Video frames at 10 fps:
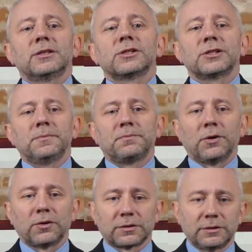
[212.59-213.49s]

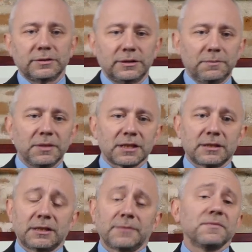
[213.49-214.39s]
support the
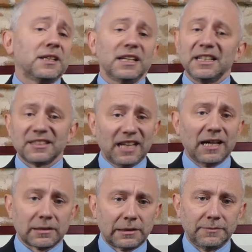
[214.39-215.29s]
business
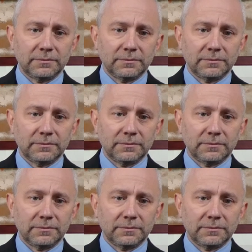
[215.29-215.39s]
indirectly.